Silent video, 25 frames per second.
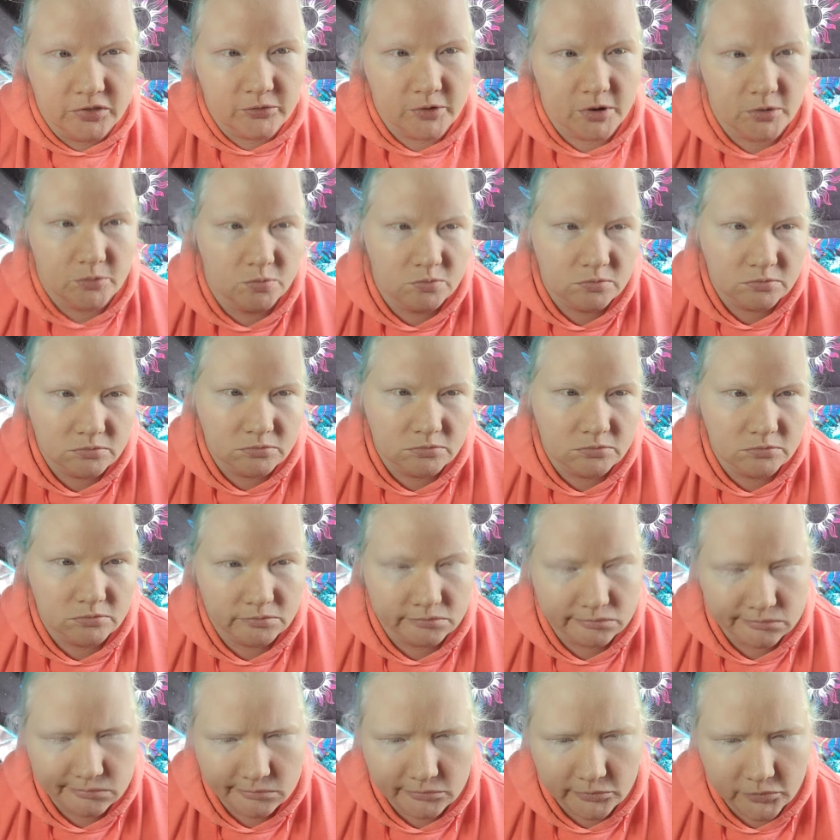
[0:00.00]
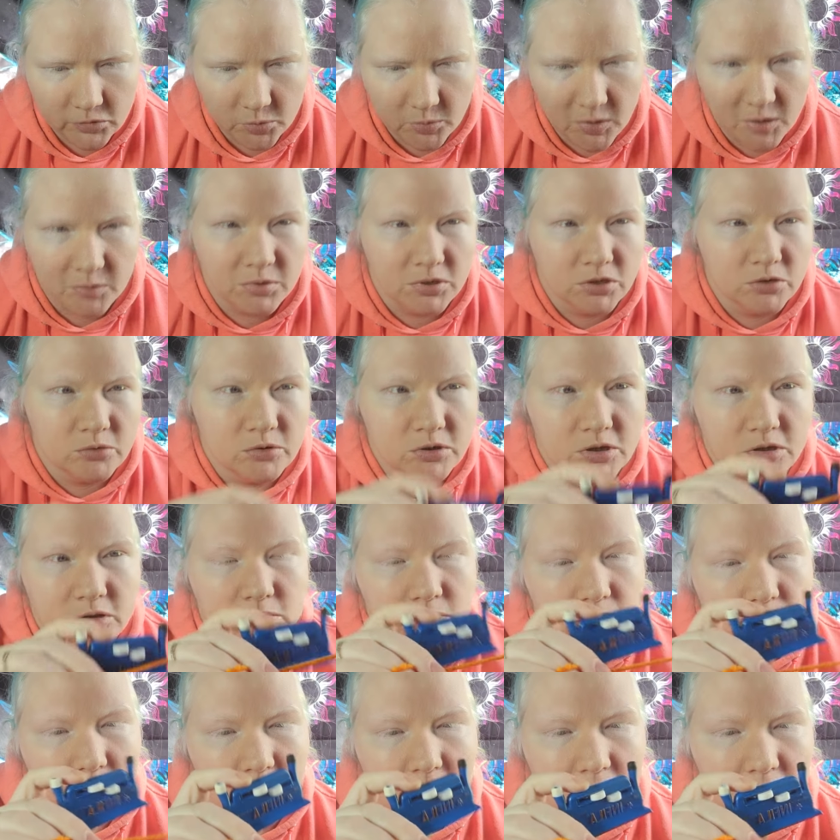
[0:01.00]
through, well, maybe you could.
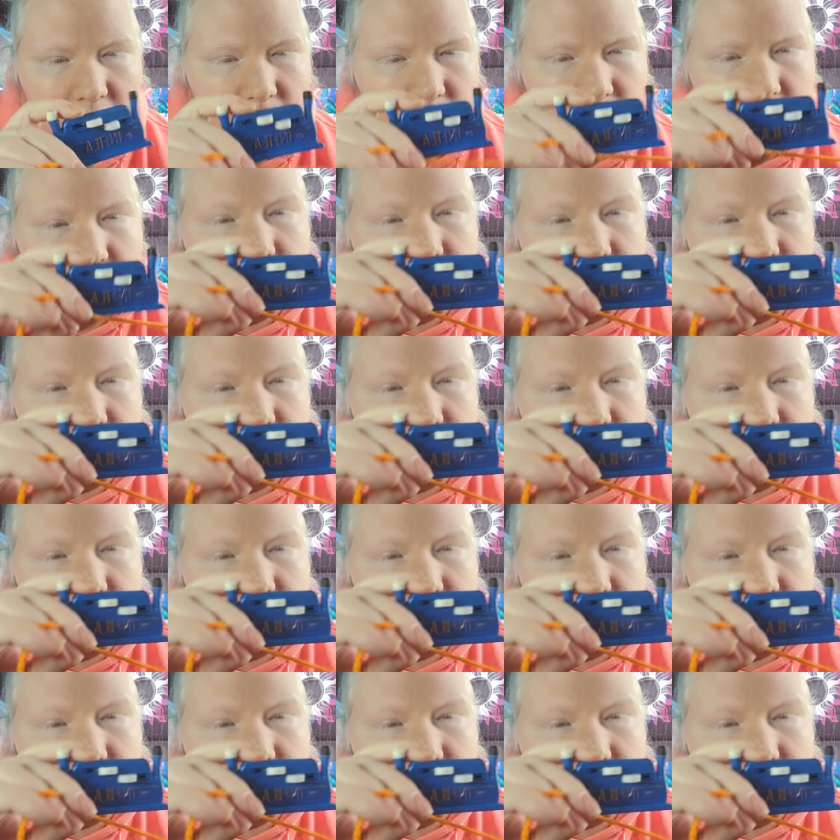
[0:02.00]
I don't